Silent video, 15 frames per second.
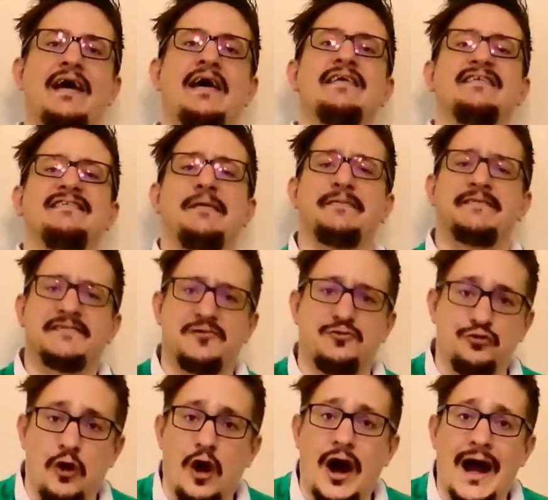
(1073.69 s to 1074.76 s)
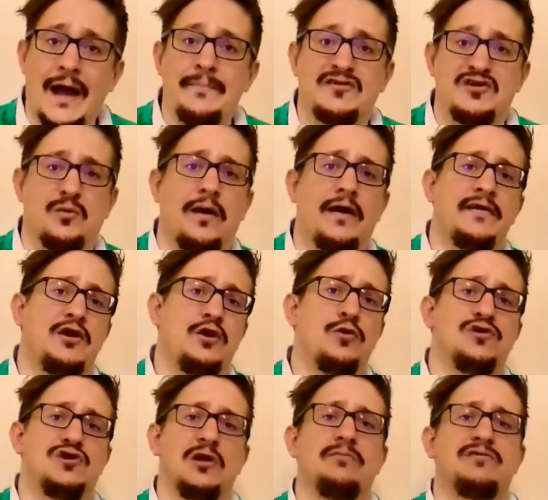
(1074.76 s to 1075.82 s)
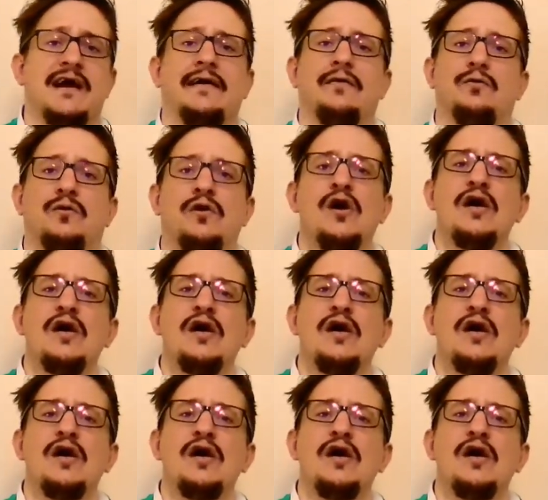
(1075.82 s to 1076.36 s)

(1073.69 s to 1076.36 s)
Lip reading: to subscribe to our YouTube channel,